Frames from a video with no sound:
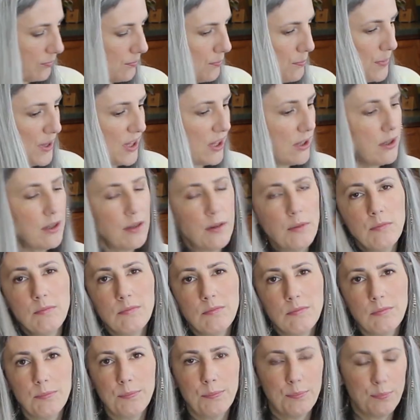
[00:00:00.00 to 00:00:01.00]
milk,
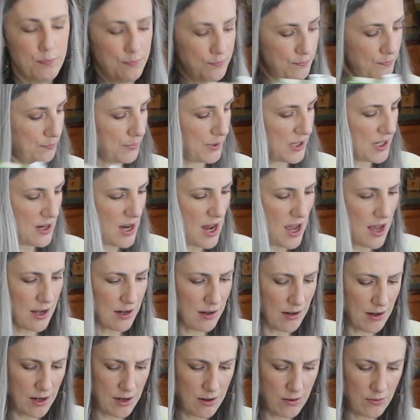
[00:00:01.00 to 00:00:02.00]
but
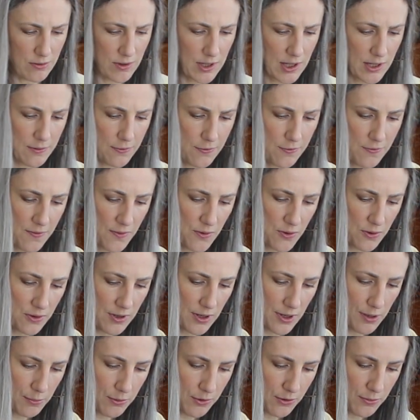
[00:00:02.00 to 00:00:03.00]
not, I don't think, a full
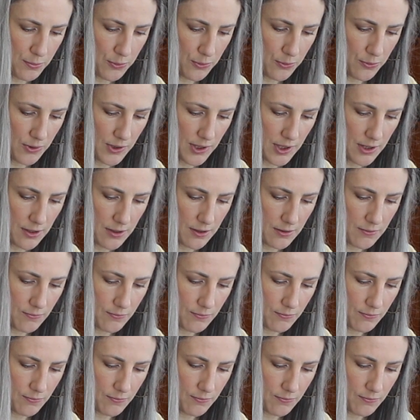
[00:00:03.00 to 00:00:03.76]
tablespoon here.